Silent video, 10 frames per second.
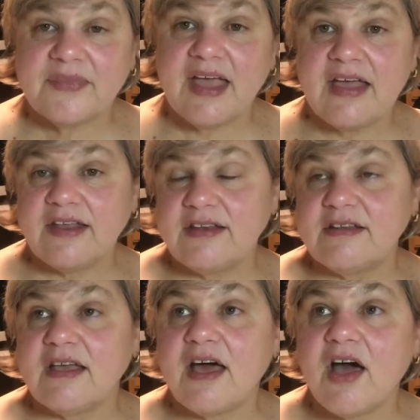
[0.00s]

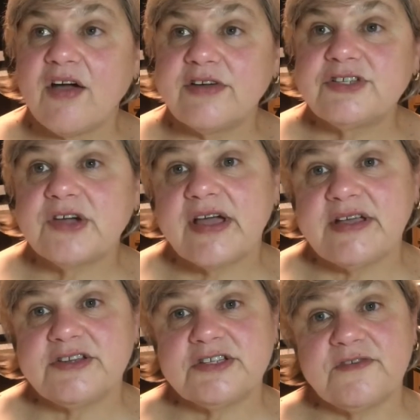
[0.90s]
and are
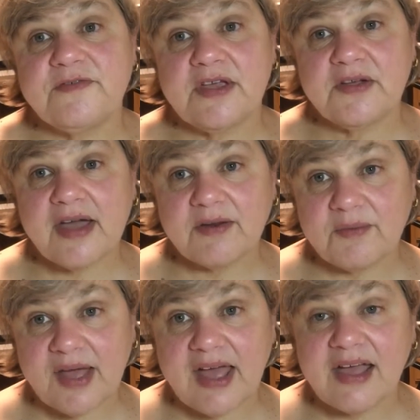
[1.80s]
trying to figure out a
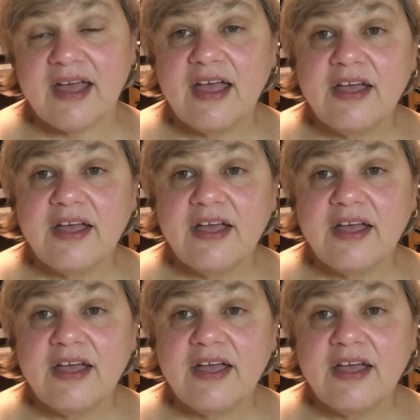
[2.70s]
way